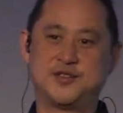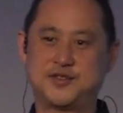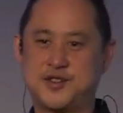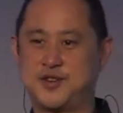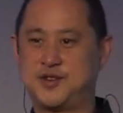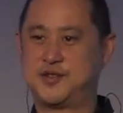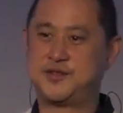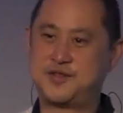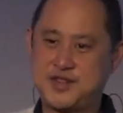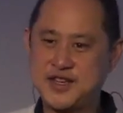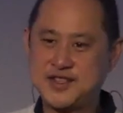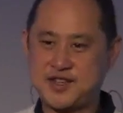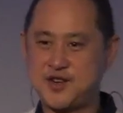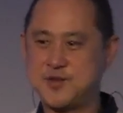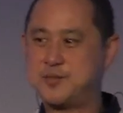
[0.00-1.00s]
the things
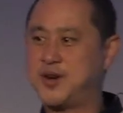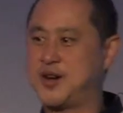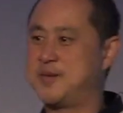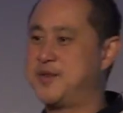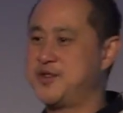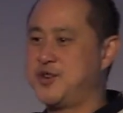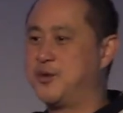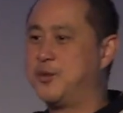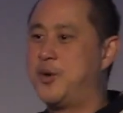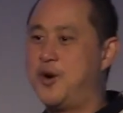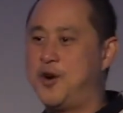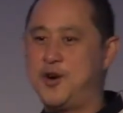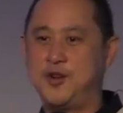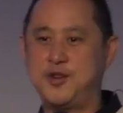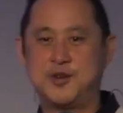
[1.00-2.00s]
that you put up on your
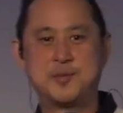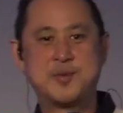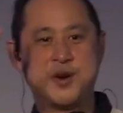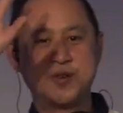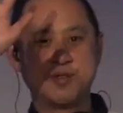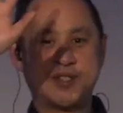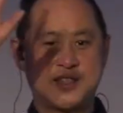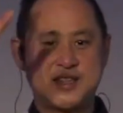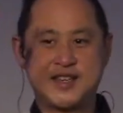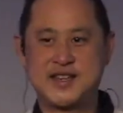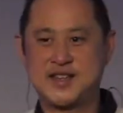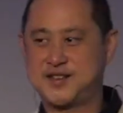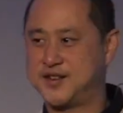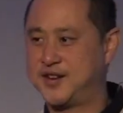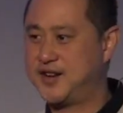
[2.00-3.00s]
wall or
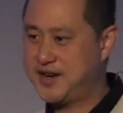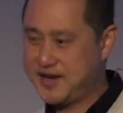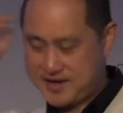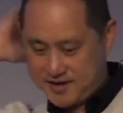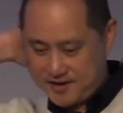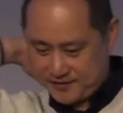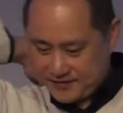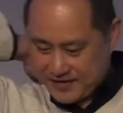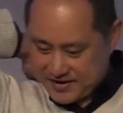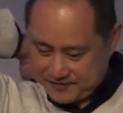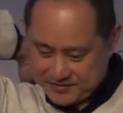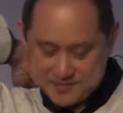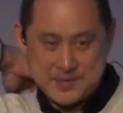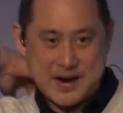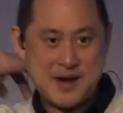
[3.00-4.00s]
posters or favorite
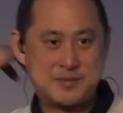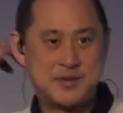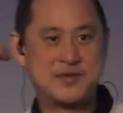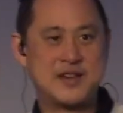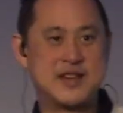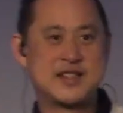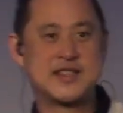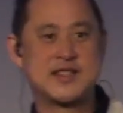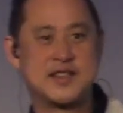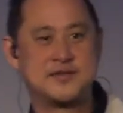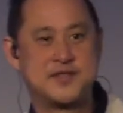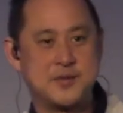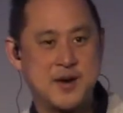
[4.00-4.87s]
Bible verses everywhere,